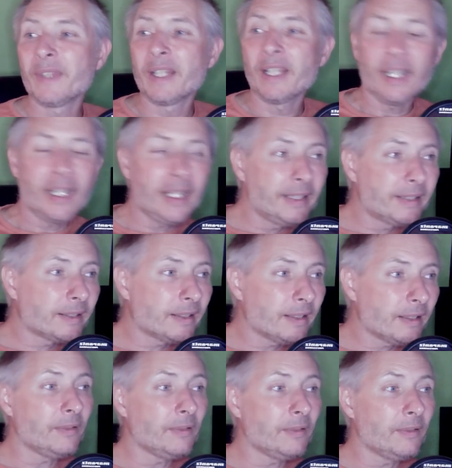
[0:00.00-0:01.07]
is
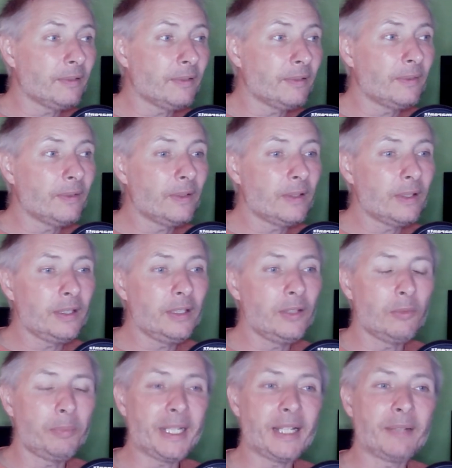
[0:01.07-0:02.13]
that you'll be able to
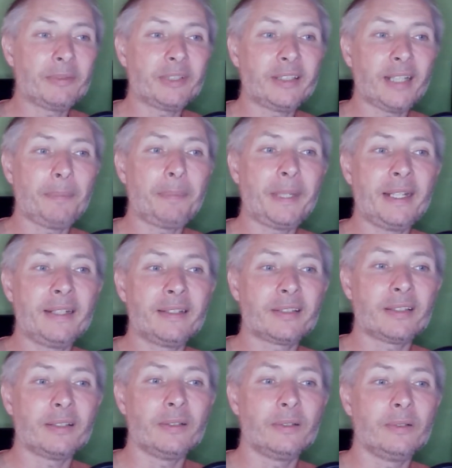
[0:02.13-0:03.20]
tap into
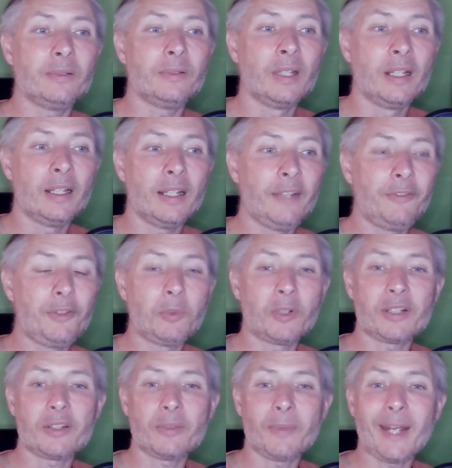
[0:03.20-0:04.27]
if you want to do
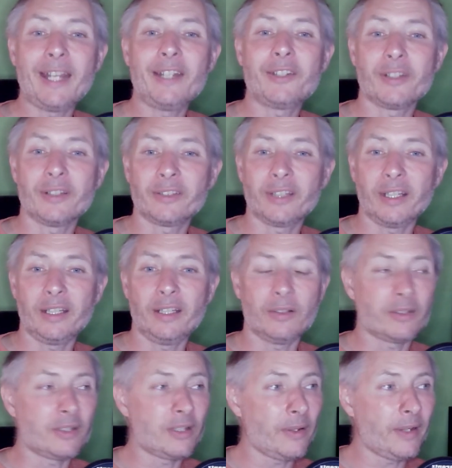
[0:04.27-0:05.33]
agency, you can do it.
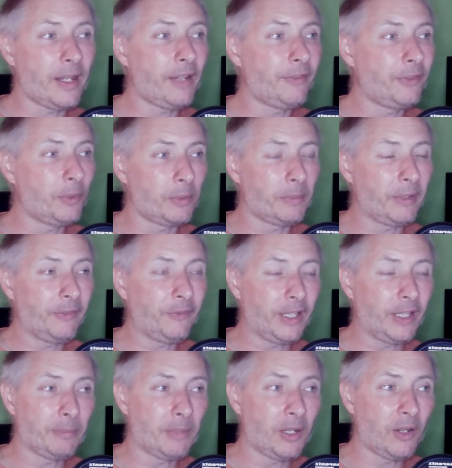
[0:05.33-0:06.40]
If you want to be affiliate marketing,
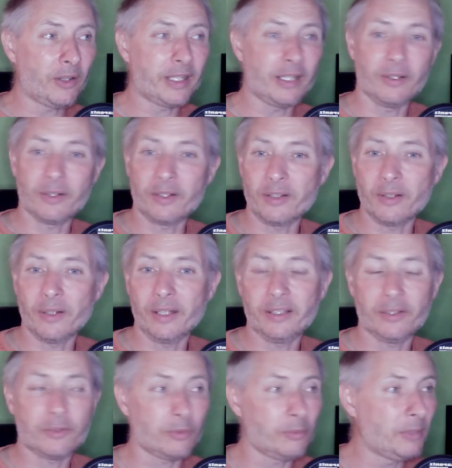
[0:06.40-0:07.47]
you can do it. Digital
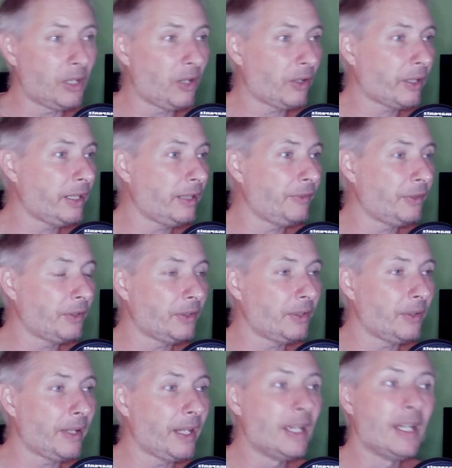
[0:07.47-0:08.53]
marketing, if you can do it.
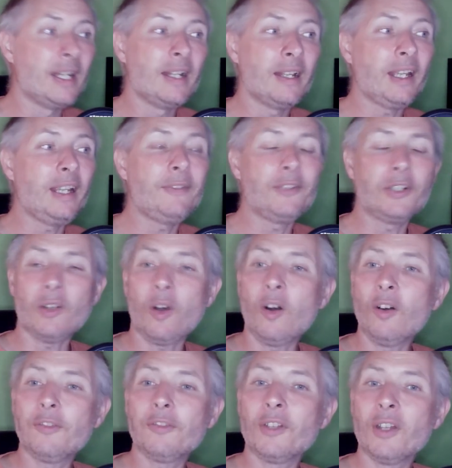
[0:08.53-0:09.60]
Even
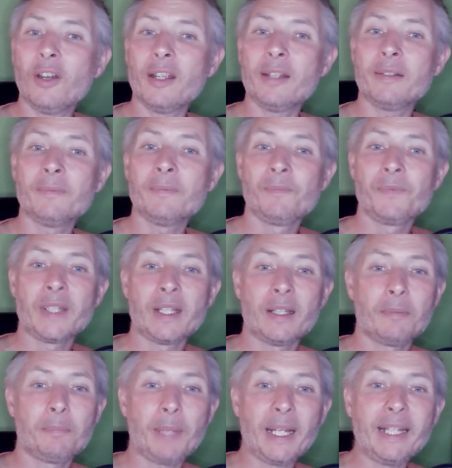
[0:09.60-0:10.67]
offline
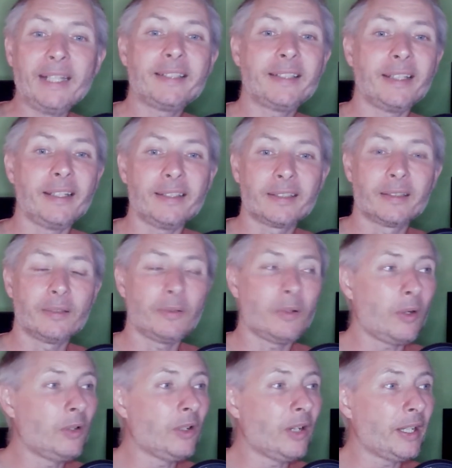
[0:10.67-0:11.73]
bases, like
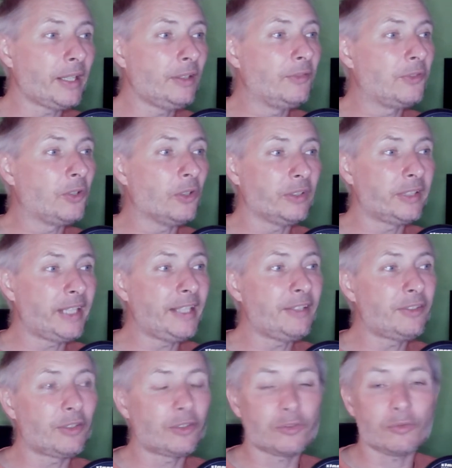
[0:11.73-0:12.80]
you've got
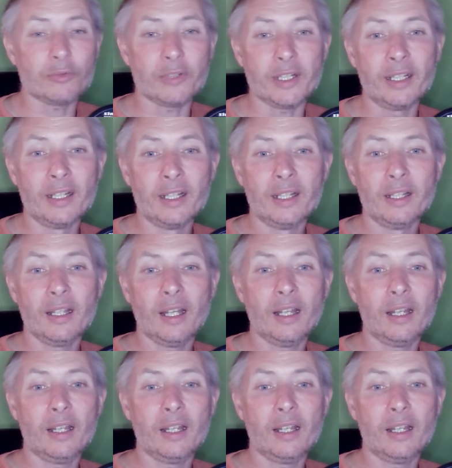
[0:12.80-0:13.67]
dentistry, um,